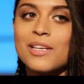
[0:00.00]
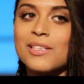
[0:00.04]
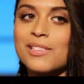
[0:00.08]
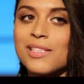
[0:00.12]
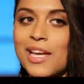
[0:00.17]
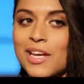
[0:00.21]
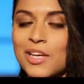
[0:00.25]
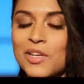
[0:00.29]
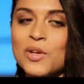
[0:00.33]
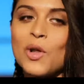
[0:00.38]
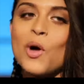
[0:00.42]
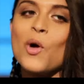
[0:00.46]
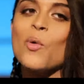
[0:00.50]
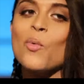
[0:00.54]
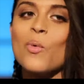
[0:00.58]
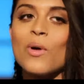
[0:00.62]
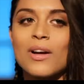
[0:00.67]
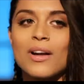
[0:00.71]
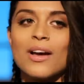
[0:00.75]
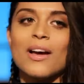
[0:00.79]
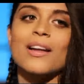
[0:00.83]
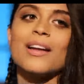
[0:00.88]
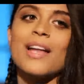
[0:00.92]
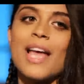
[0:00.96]
because I know
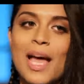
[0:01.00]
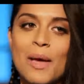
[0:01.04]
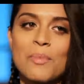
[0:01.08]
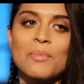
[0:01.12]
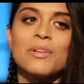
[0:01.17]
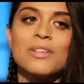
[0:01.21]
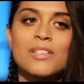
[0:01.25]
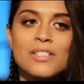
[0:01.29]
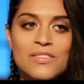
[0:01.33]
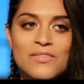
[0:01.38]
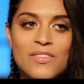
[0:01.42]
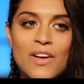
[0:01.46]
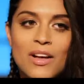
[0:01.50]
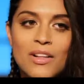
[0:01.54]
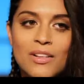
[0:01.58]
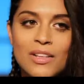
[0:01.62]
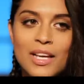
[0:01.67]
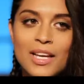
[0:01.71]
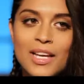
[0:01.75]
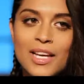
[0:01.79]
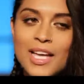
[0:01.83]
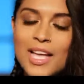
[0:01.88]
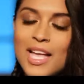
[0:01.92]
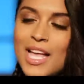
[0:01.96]
what unhappiness felt
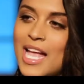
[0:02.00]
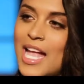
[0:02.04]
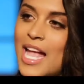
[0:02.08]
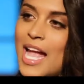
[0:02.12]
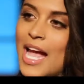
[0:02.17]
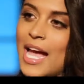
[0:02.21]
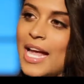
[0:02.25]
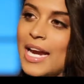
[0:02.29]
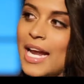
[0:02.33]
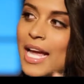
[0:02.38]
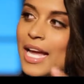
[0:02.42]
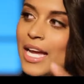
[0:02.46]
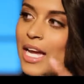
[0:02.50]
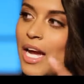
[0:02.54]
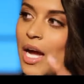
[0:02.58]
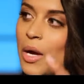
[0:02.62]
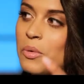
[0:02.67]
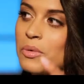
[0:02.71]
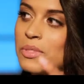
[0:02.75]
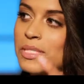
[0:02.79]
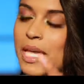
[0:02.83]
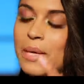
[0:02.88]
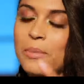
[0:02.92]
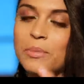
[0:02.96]
like. And
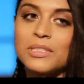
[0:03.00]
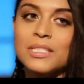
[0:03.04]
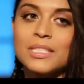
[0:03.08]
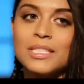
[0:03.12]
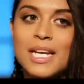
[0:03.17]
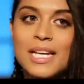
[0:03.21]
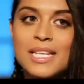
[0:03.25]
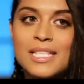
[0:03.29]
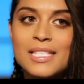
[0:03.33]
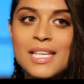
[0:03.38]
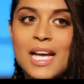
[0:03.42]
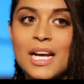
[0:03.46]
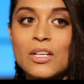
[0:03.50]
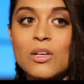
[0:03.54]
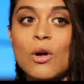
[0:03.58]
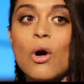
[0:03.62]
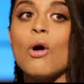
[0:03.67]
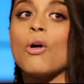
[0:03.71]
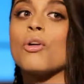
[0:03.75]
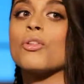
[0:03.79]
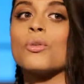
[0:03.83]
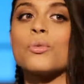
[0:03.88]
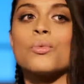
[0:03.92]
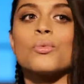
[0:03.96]
I was able to dissect
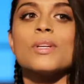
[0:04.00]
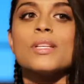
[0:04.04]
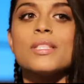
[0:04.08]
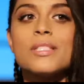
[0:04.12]
all the